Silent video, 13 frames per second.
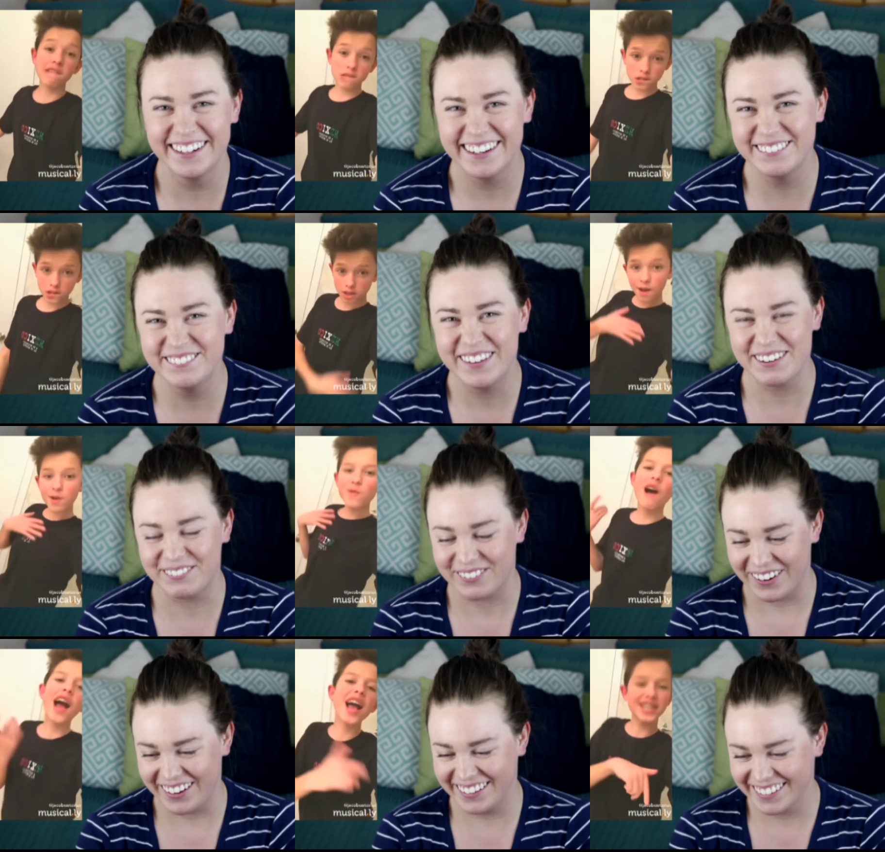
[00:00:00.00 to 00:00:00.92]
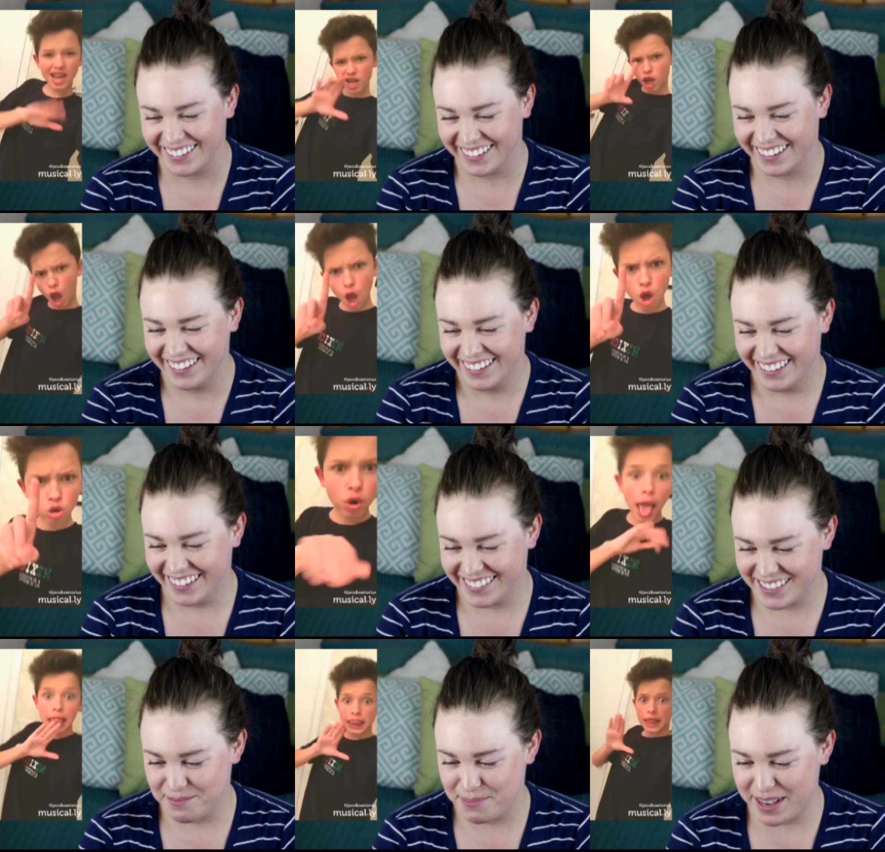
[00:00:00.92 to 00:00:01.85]
Speaker 1: Am I wrong?
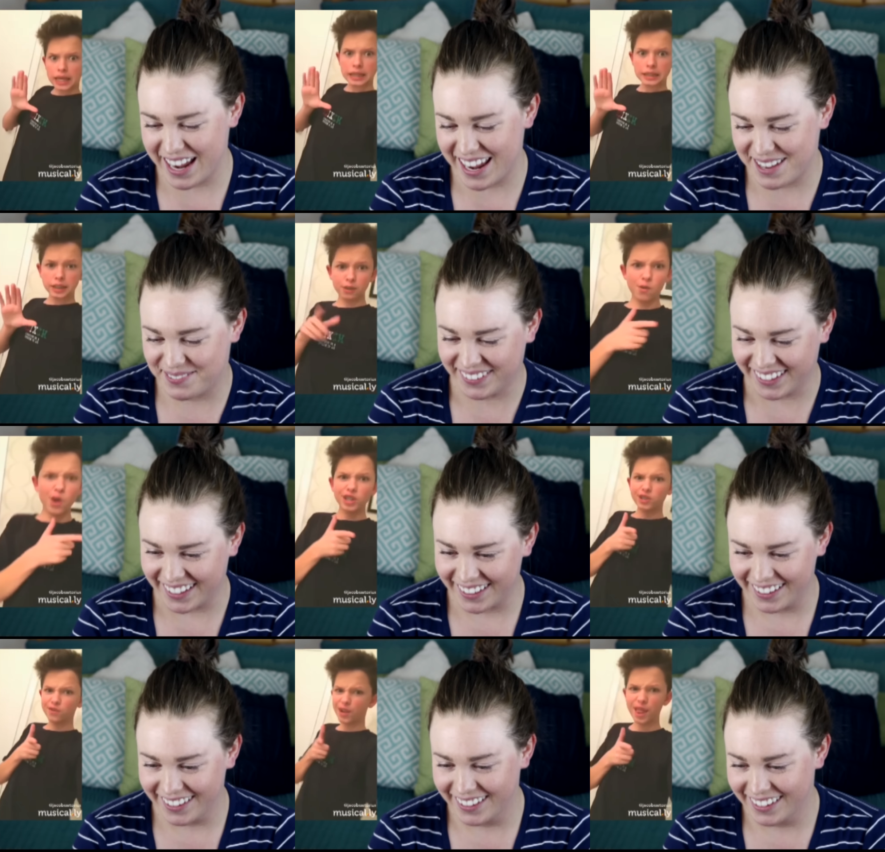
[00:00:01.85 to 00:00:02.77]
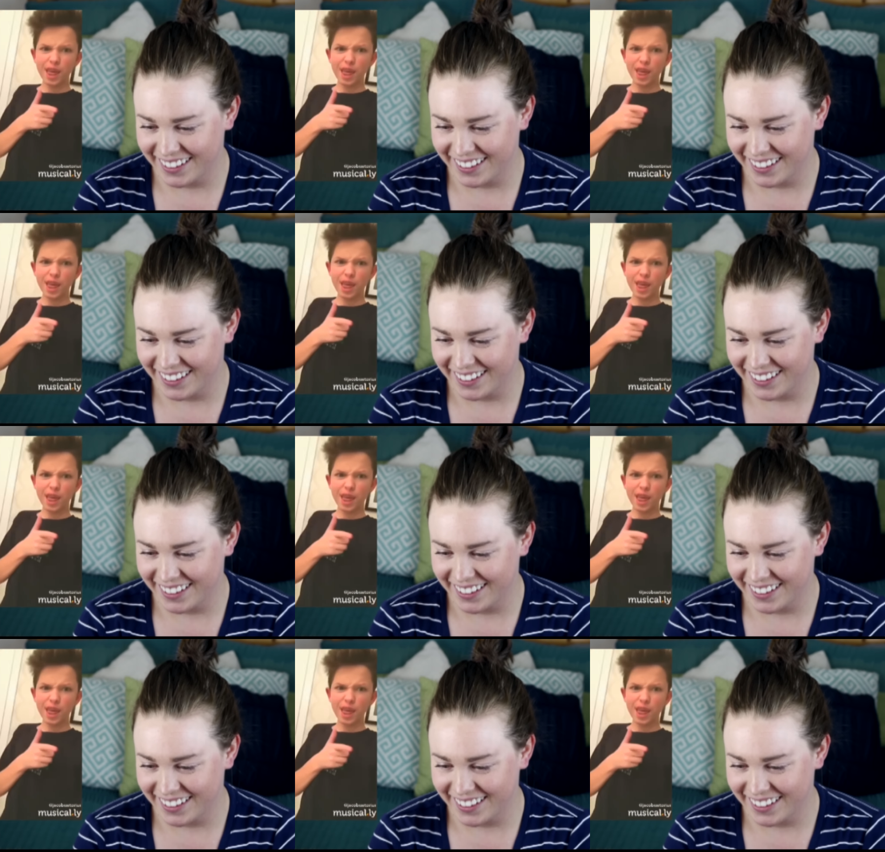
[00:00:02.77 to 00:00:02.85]
He's a baby.